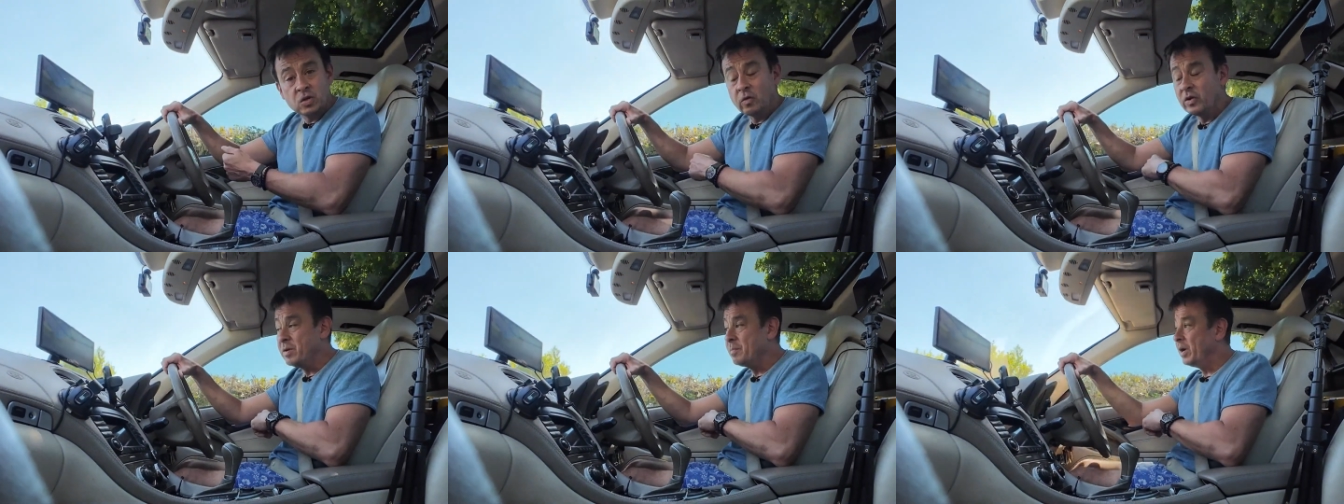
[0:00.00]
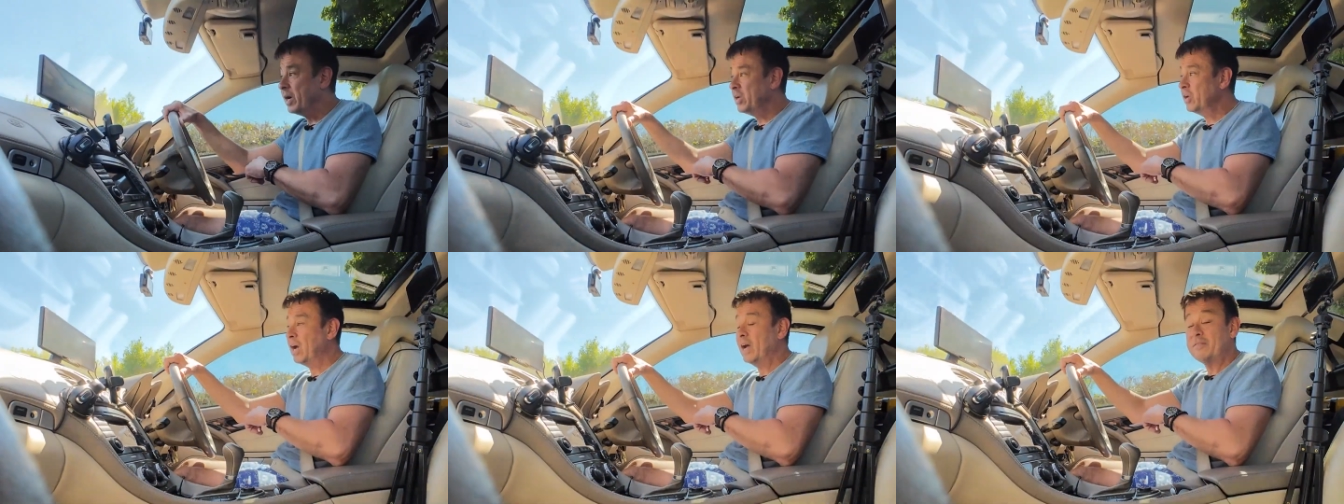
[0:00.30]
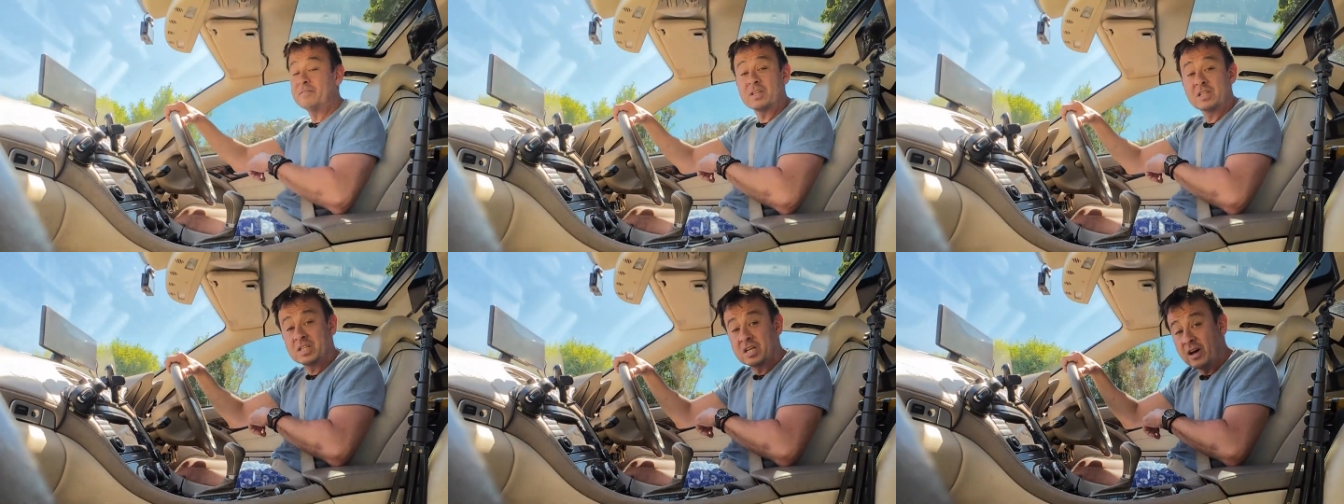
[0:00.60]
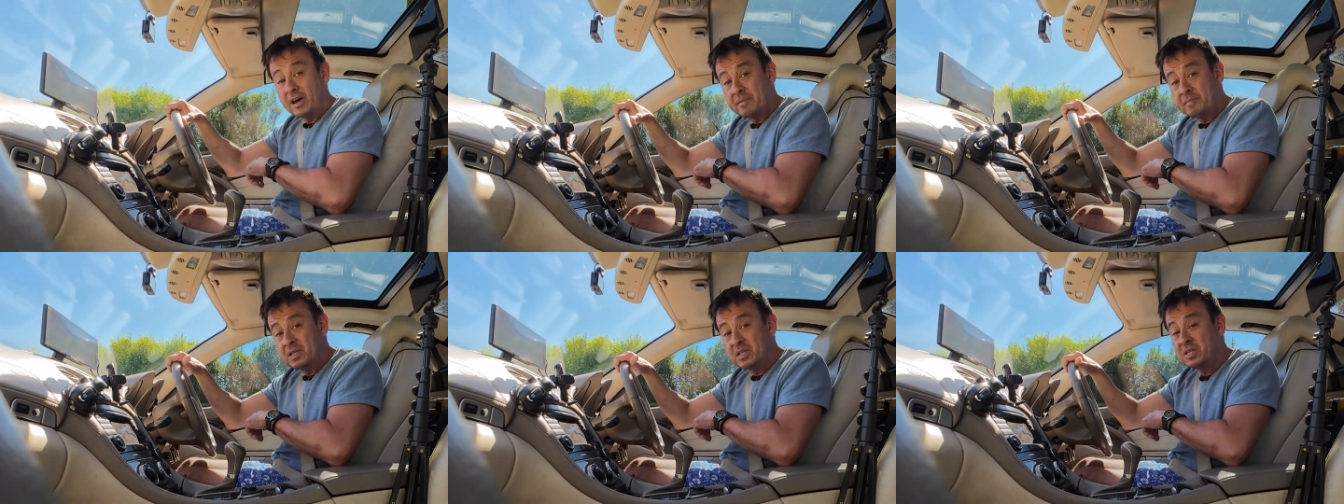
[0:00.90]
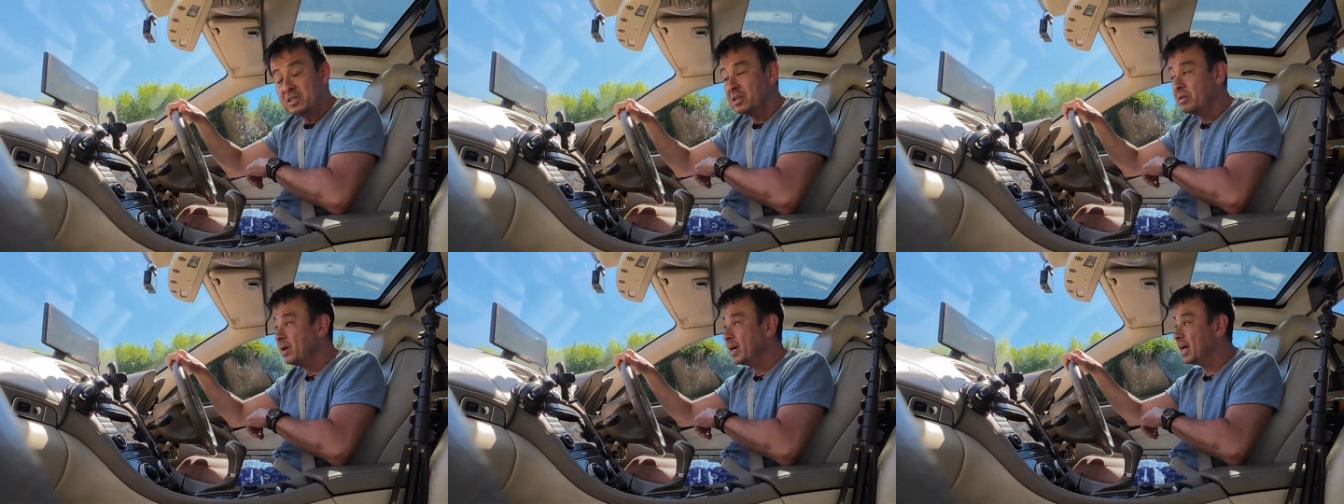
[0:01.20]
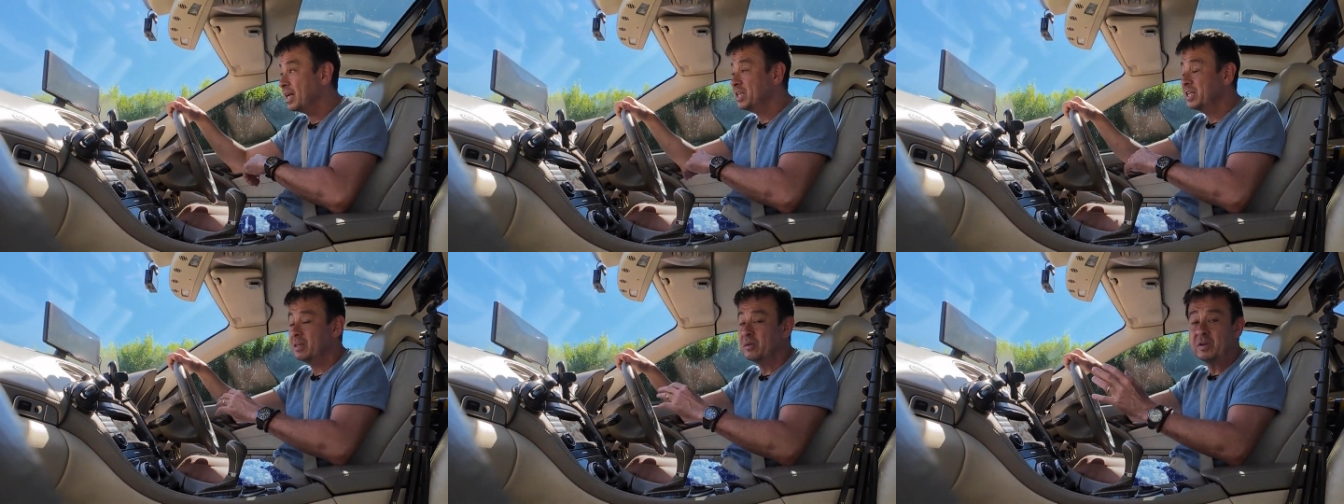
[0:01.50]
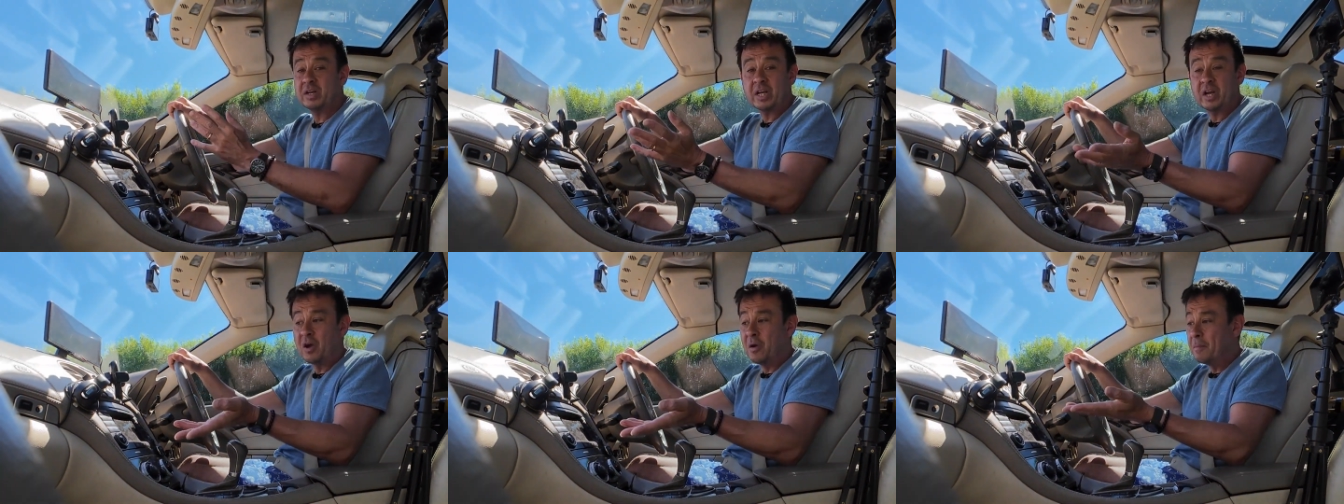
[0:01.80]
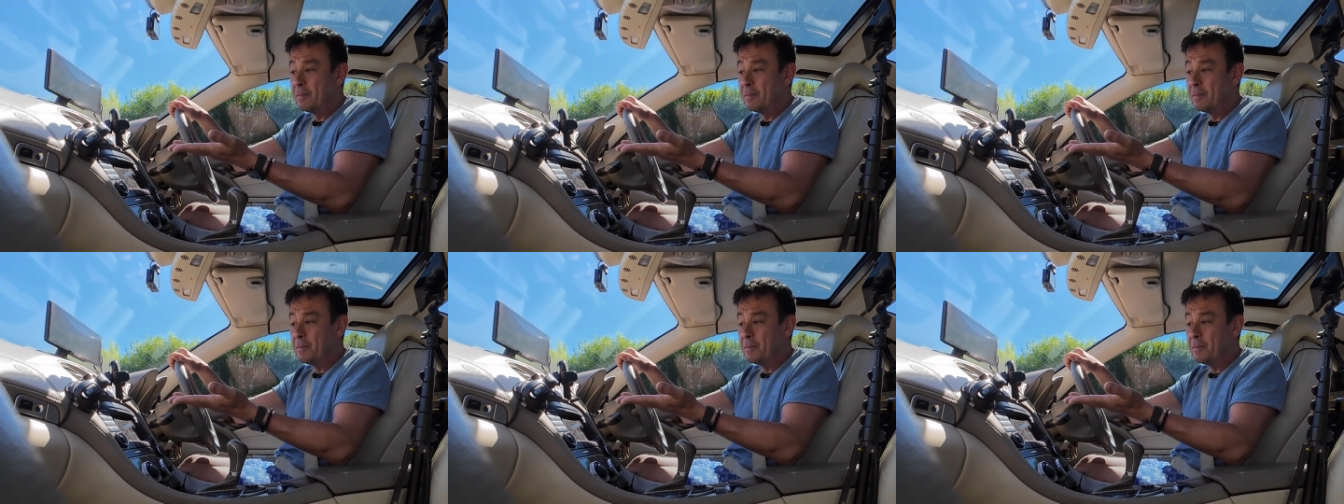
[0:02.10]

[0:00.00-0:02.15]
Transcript: or you might not have the time to do it, and you don't want to go